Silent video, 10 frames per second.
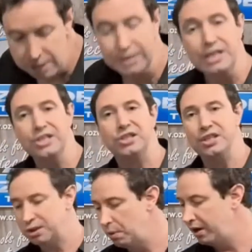is
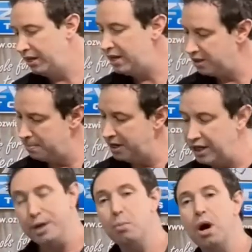this one here, the
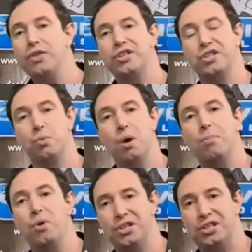medium one. This is a
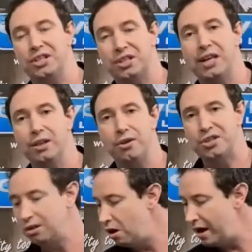1.6 kilo
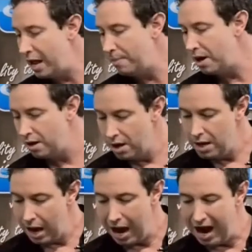slide hammer.
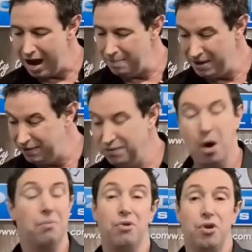If you've
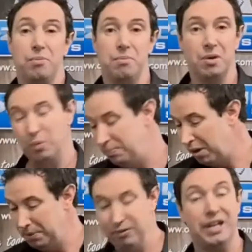got room, we
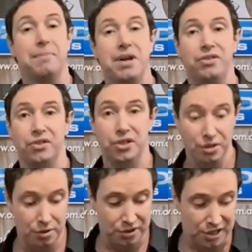probably recommend to
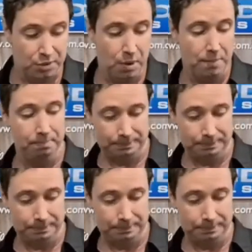use this one.